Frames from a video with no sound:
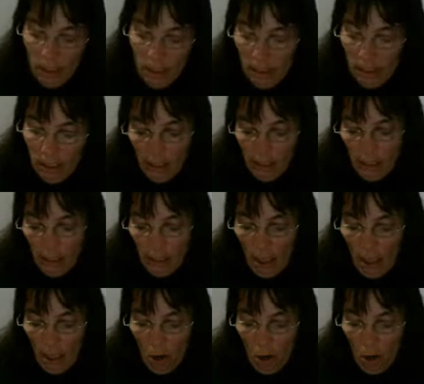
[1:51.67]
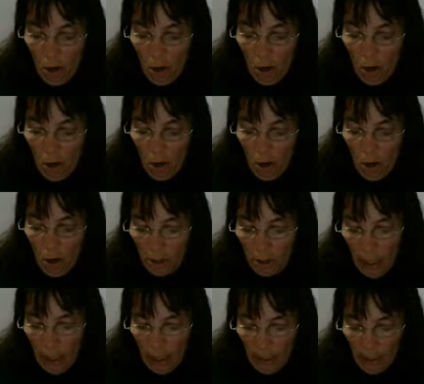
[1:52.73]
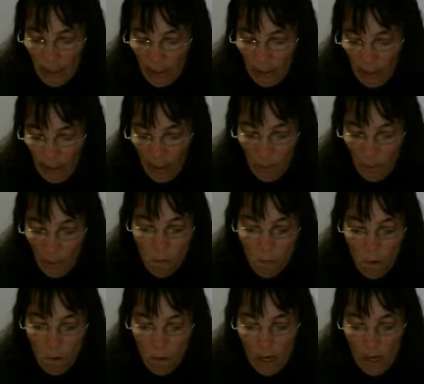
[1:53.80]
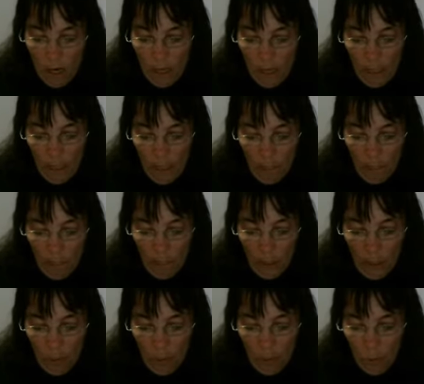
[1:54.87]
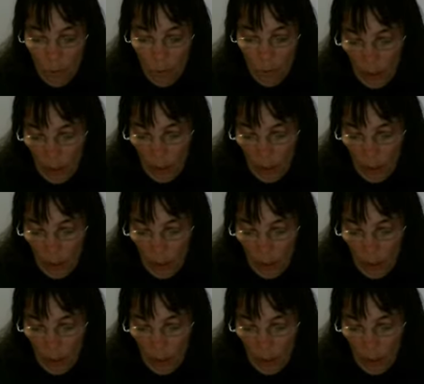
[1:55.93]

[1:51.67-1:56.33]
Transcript: the nail art tube color and one moon